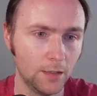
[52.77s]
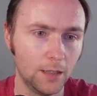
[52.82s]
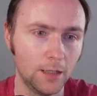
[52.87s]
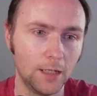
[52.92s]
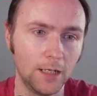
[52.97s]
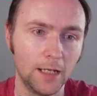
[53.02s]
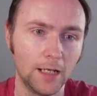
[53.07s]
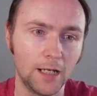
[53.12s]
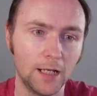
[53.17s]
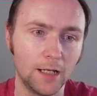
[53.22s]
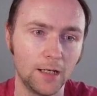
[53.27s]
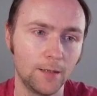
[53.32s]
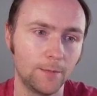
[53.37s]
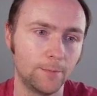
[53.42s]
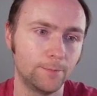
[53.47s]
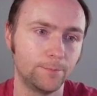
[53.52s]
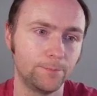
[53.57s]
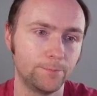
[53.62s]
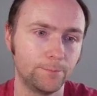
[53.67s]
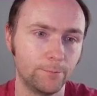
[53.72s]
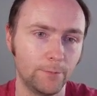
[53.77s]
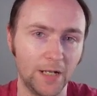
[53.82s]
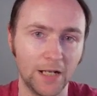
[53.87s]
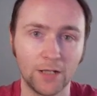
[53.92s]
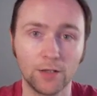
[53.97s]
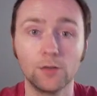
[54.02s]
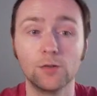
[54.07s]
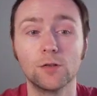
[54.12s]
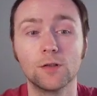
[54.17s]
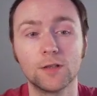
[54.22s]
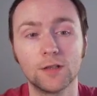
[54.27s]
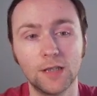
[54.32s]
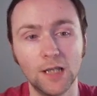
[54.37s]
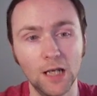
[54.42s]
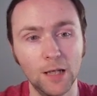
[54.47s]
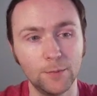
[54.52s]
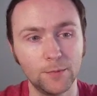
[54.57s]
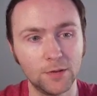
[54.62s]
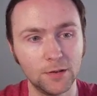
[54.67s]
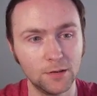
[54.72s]
McAdoo is
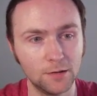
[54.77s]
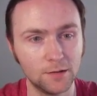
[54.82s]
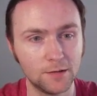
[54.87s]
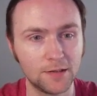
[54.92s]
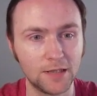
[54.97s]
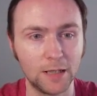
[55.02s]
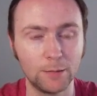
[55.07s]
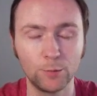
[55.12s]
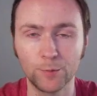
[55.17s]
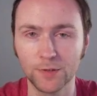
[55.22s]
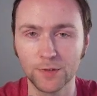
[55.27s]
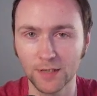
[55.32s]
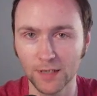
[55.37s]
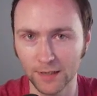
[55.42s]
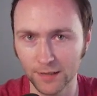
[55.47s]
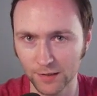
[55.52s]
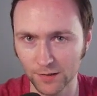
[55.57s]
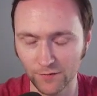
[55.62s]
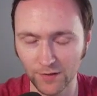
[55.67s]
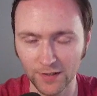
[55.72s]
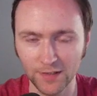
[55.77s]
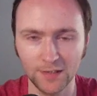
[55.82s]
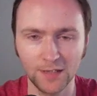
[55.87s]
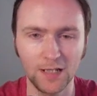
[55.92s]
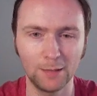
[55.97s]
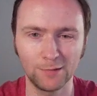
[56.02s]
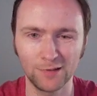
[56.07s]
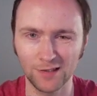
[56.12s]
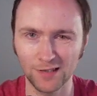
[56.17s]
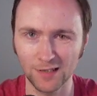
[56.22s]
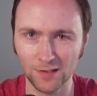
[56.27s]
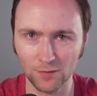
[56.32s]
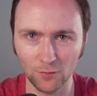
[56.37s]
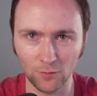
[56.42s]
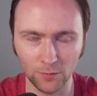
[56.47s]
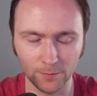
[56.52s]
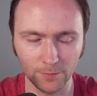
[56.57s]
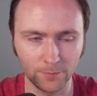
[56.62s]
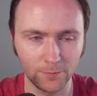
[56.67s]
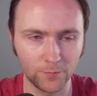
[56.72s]
captain, Samuel Basanya is vice captain. That's
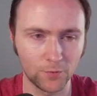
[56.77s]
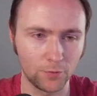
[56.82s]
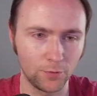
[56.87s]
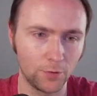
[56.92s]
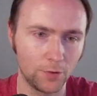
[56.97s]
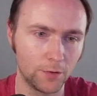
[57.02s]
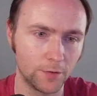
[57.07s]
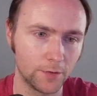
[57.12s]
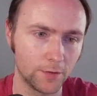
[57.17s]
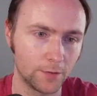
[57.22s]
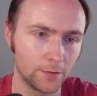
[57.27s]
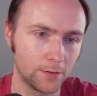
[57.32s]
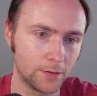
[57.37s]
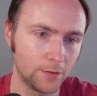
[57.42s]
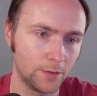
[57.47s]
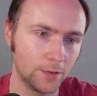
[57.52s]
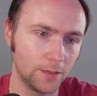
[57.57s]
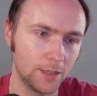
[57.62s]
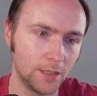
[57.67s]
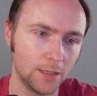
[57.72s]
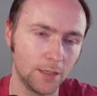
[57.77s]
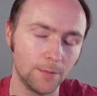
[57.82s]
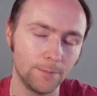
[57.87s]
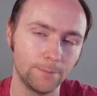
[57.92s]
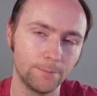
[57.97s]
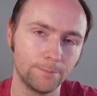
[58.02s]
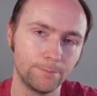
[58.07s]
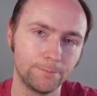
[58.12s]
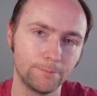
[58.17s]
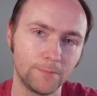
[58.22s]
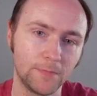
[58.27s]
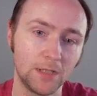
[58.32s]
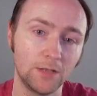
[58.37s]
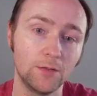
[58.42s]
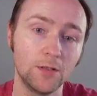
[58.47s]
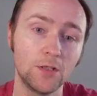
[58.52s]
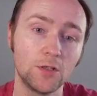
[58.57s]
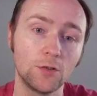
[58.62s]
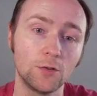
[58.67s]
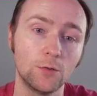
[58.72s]
all true to the
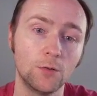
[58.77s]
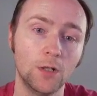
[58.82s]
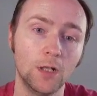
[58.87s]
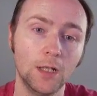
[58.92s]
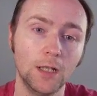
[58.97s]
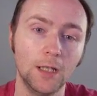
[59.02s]
TV show.